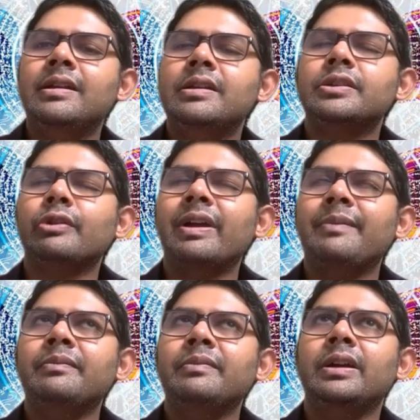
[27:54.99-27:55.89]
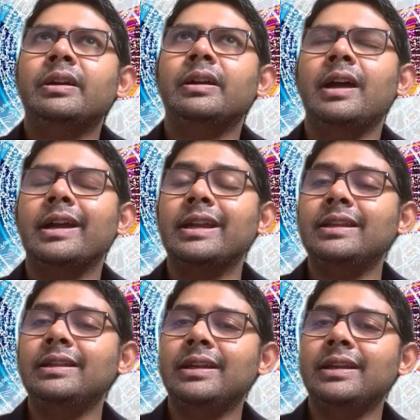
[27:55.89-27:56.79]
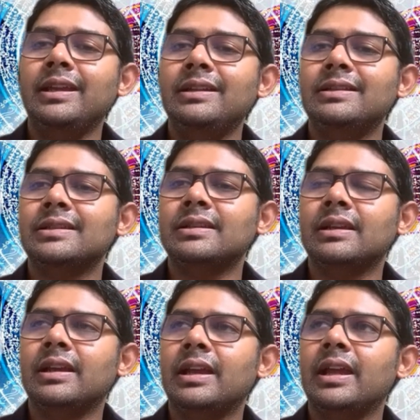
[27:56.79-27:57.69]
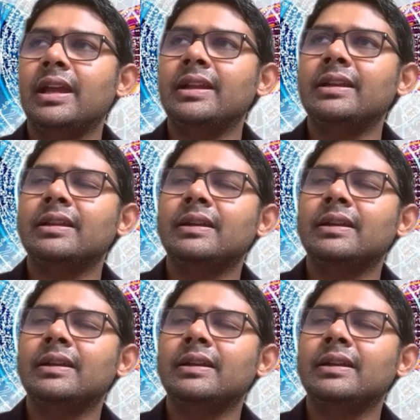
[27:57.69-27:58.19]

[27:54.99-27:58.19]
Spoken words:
So I'm hugging the kids, and